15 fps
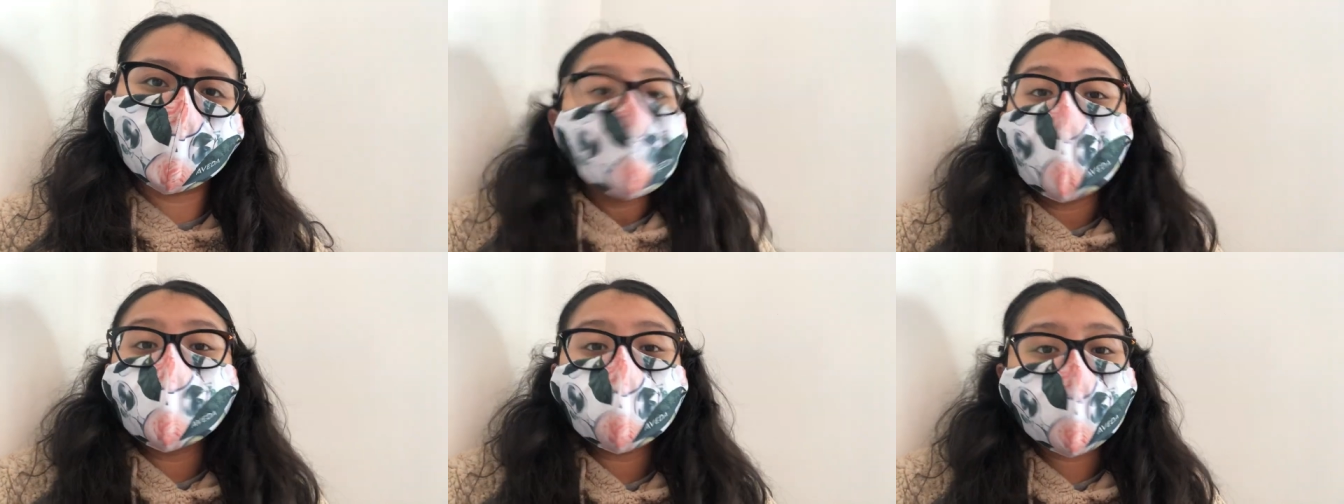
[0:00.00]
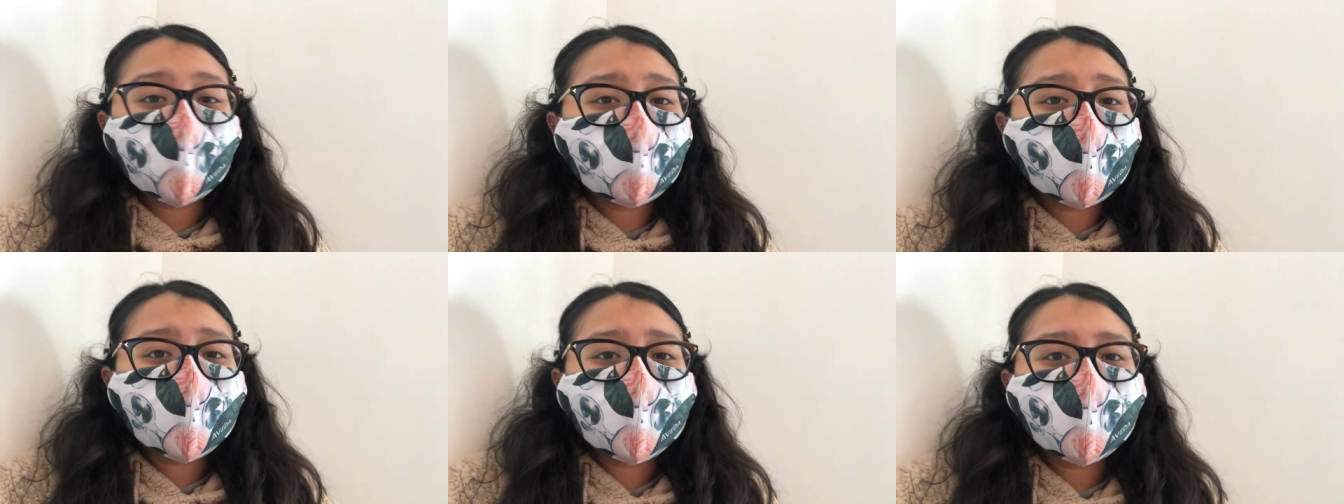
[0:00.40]
I'm so
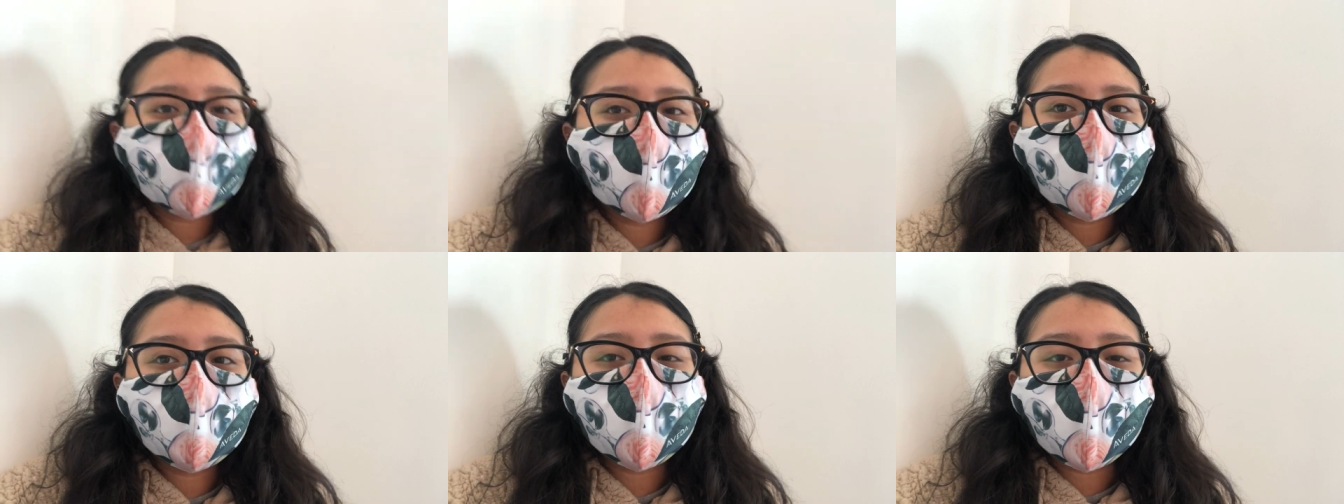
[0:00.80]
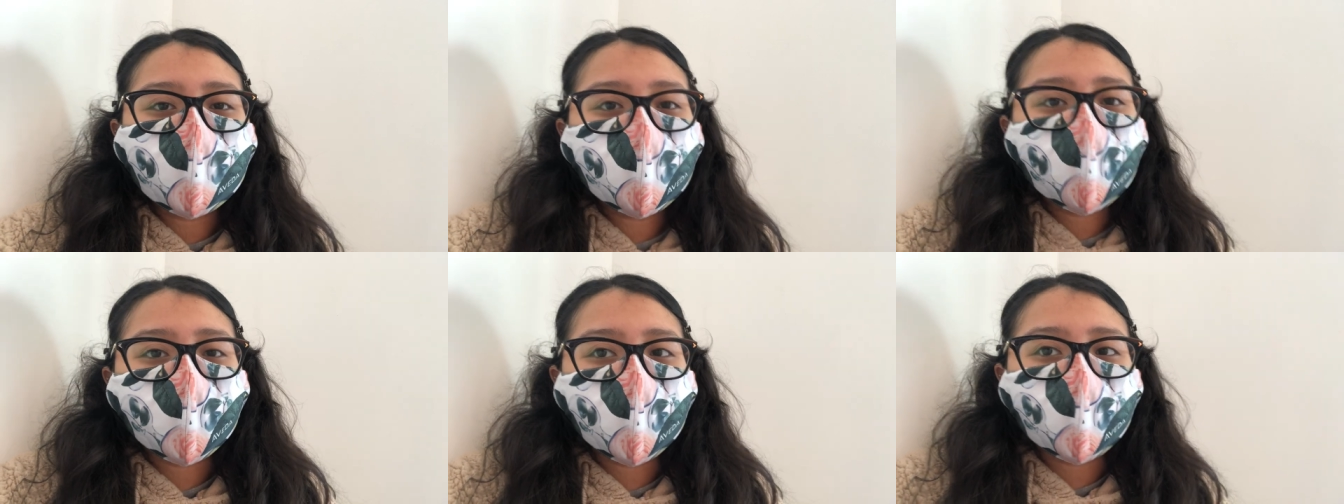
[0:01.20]
excited to see him, yet I'm so
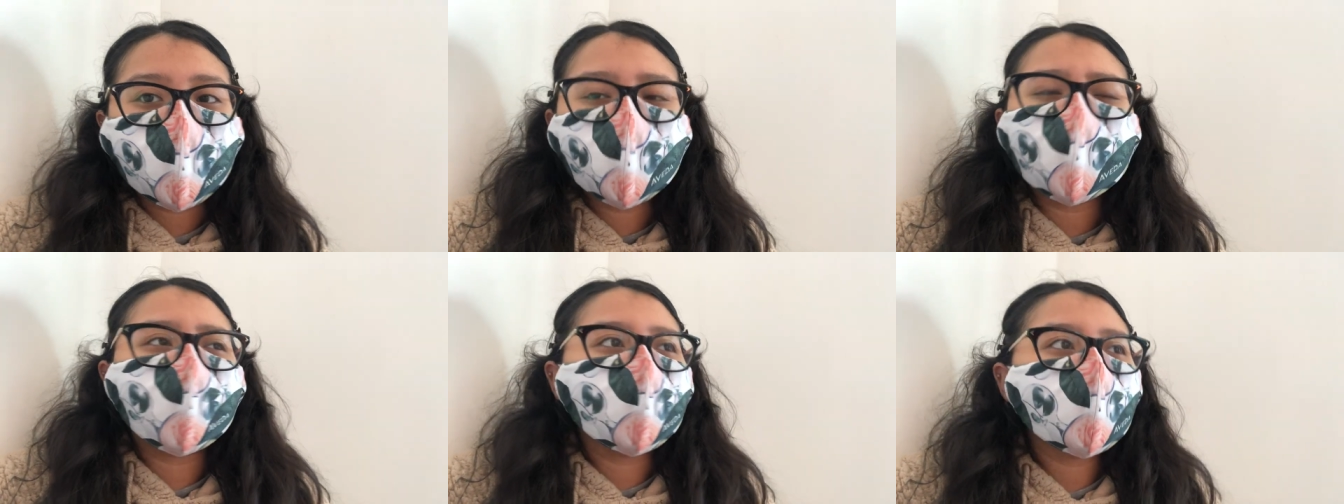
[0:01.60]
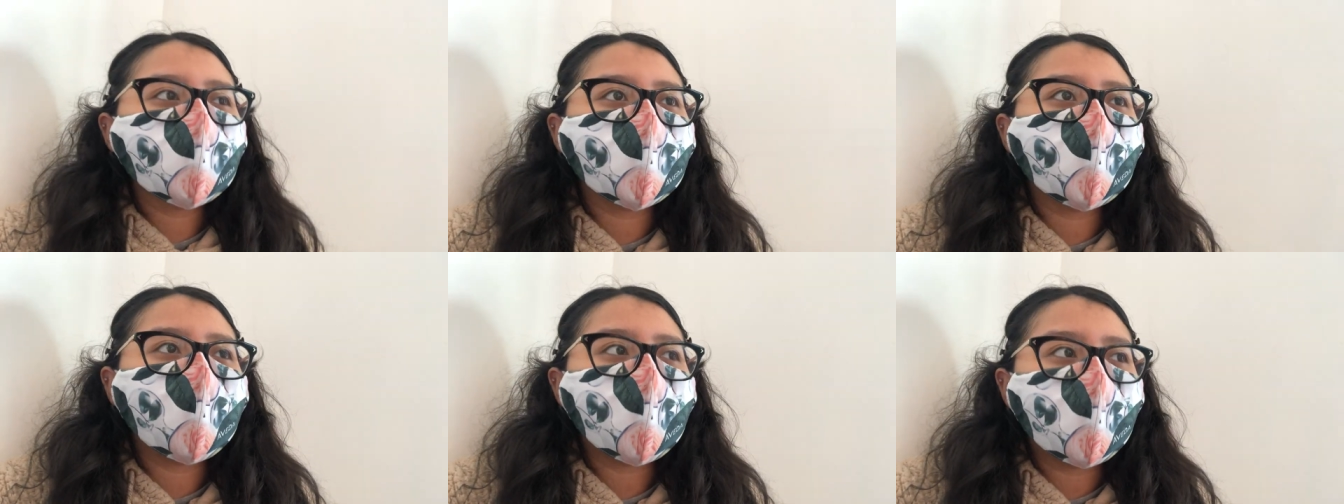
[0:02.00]
nervous. Also,
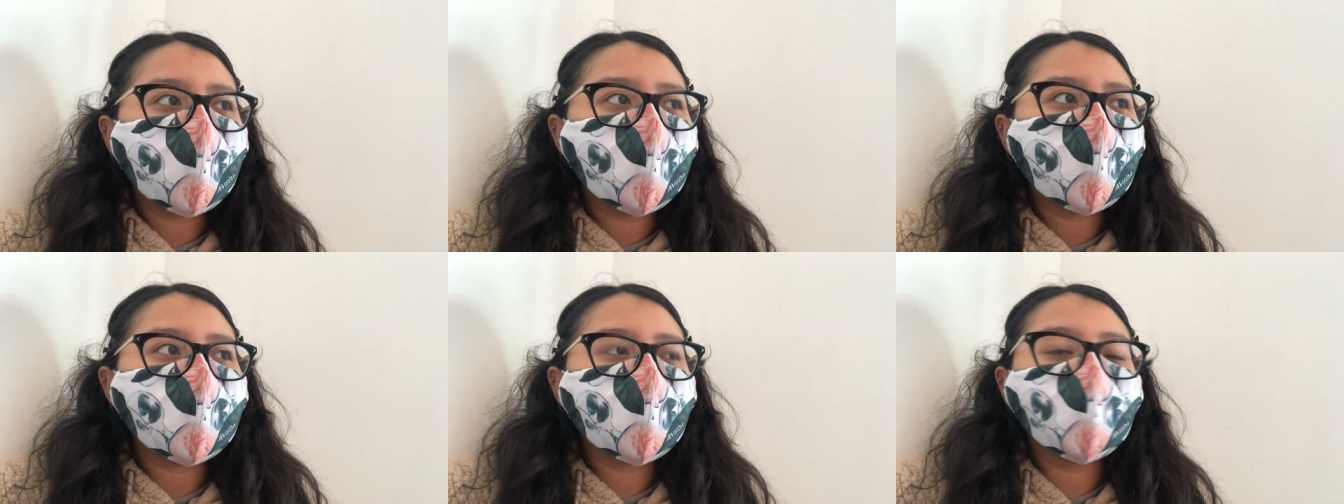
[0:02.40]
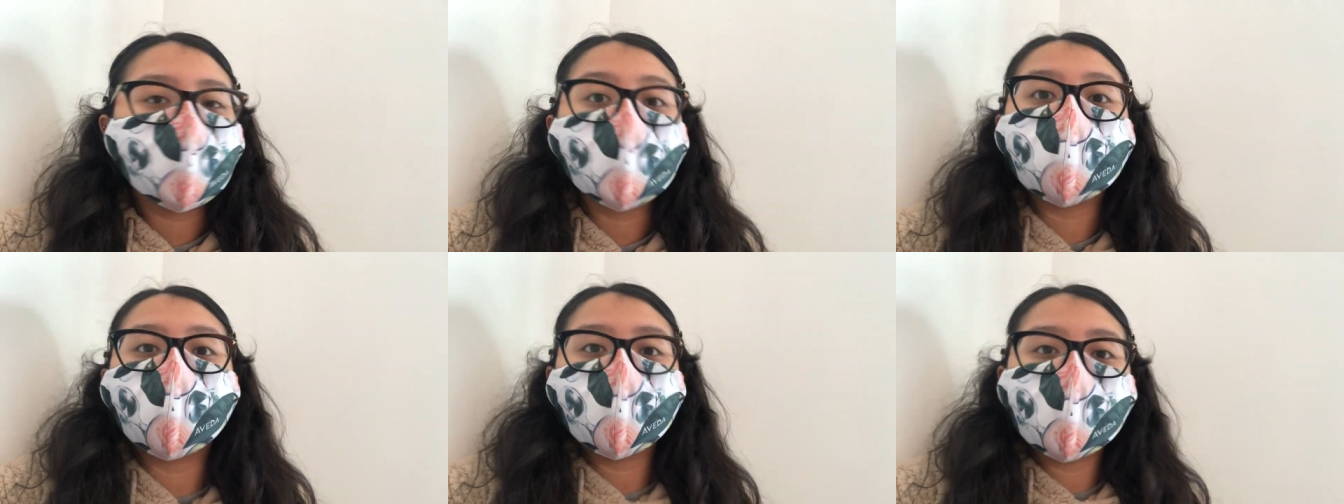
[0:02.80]
I will
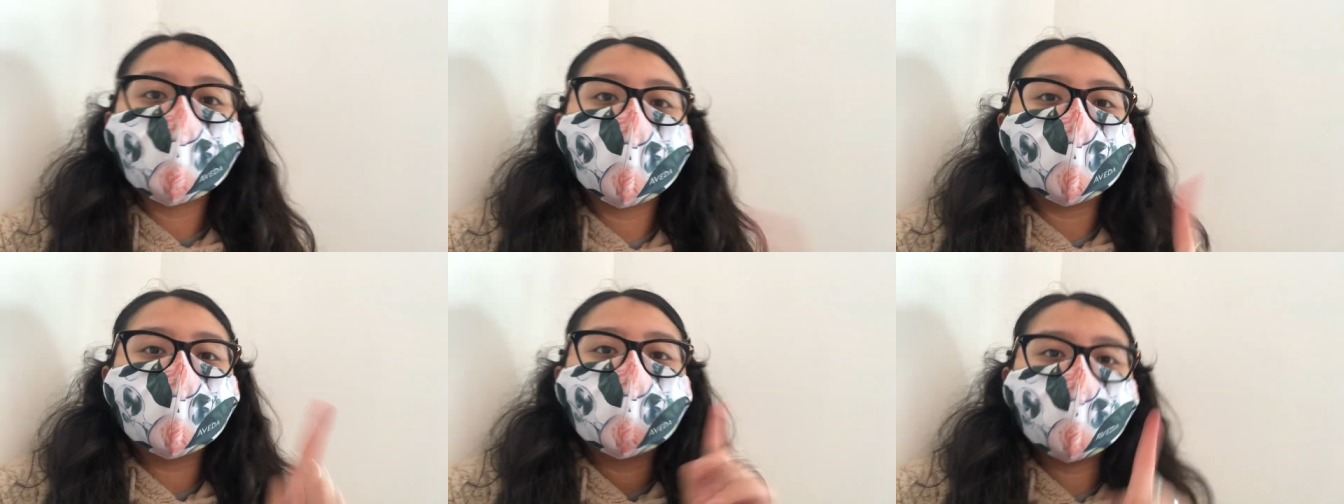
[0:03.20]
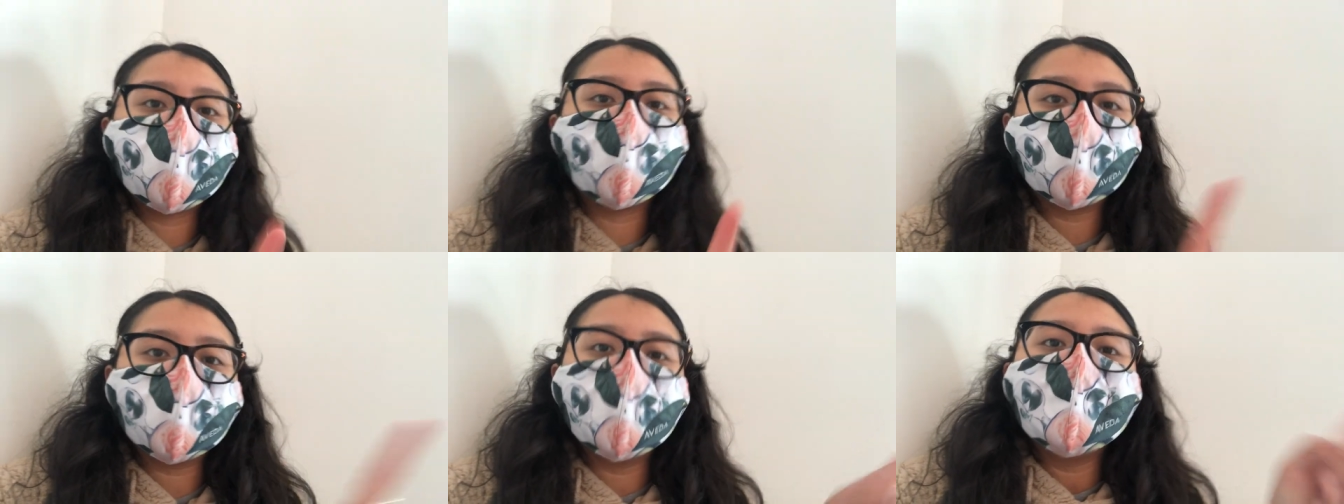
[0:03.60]
talk about the
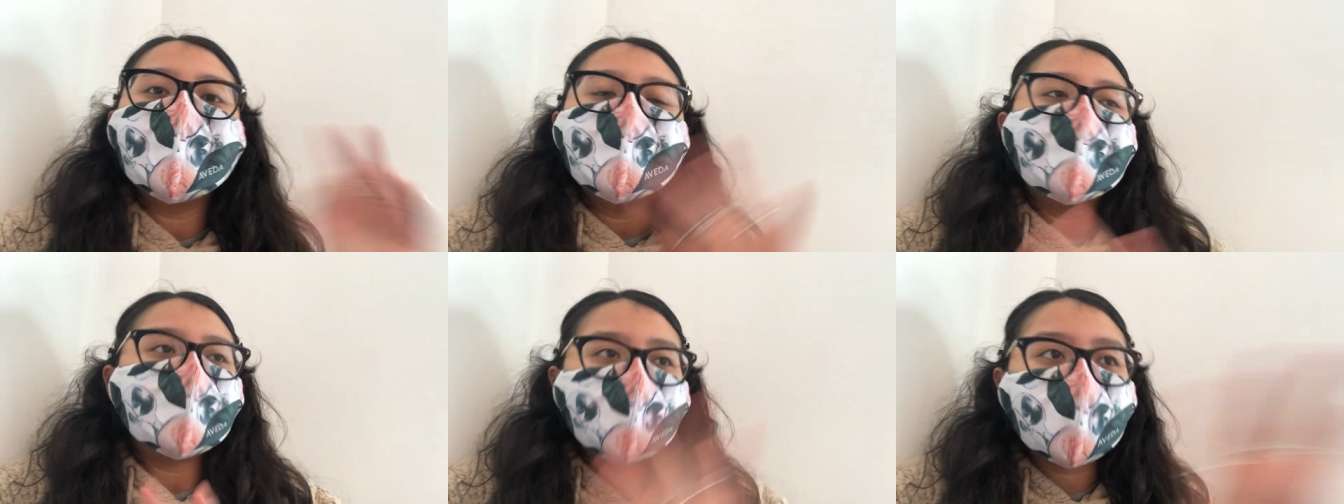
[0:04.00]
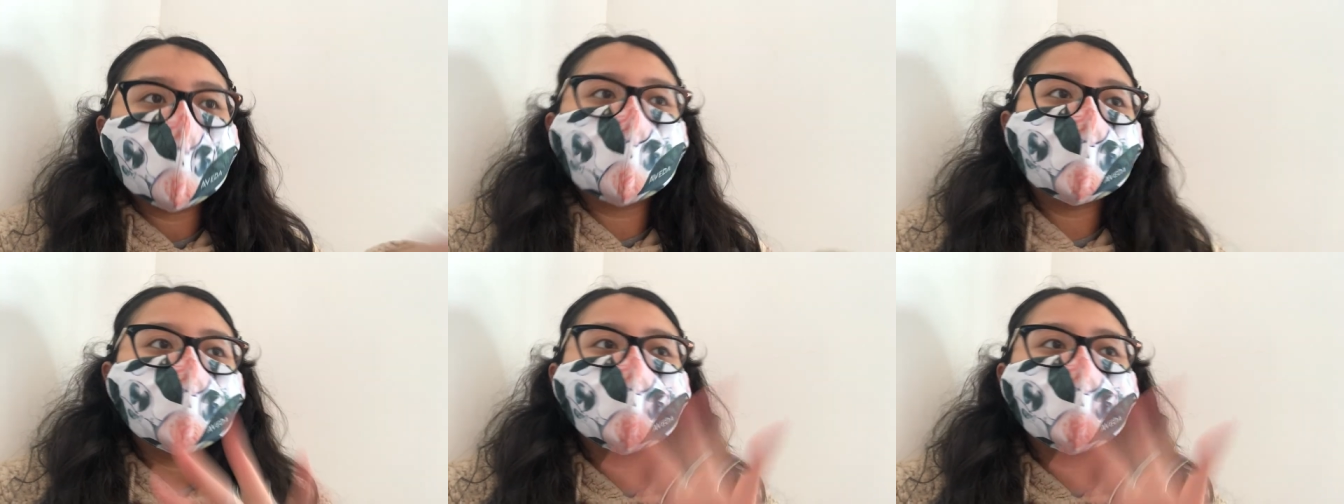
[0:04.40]
whole, like,